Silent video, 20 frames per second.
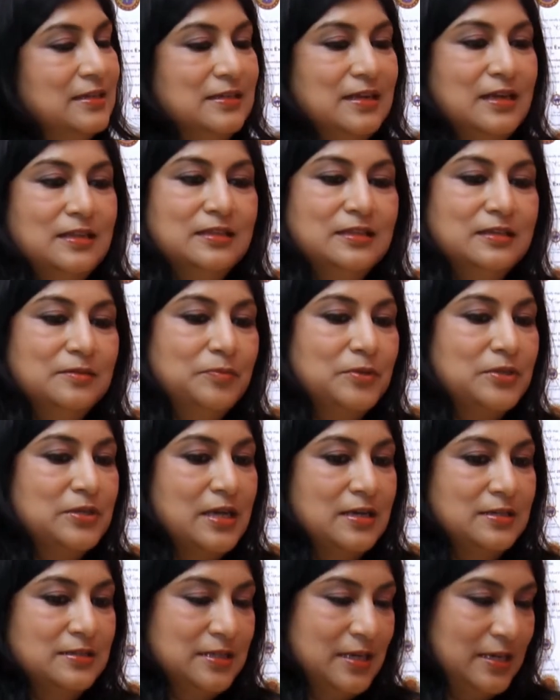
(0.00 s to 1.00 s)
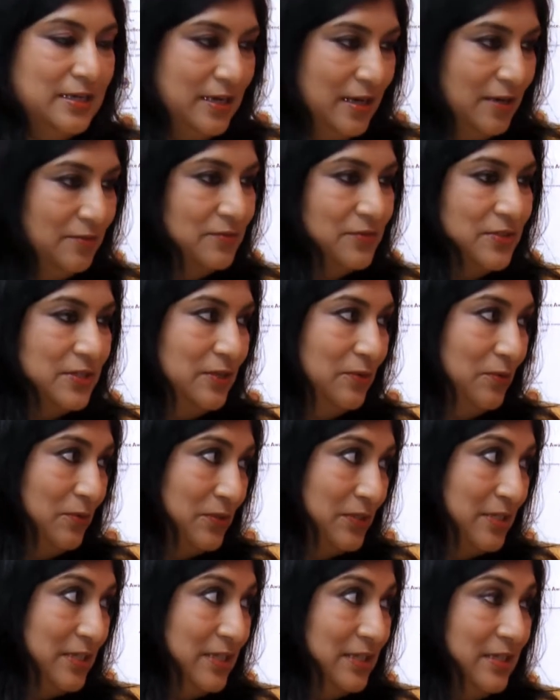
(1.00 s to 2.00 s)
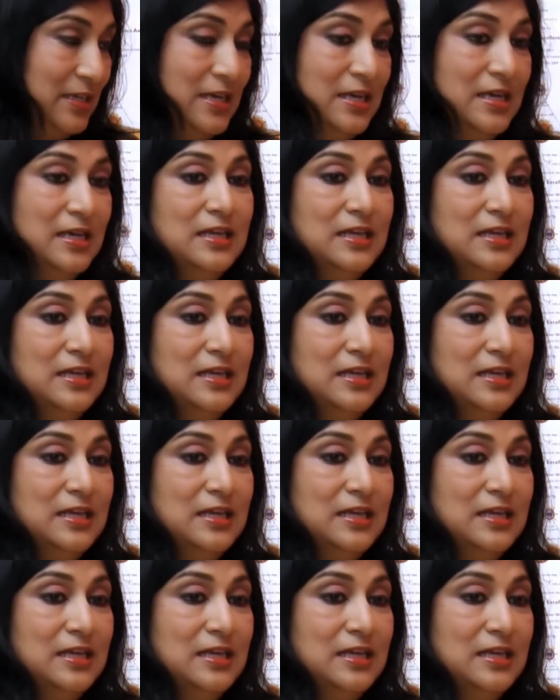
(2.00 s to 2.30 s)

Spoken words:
another product I love, Ceylon tea.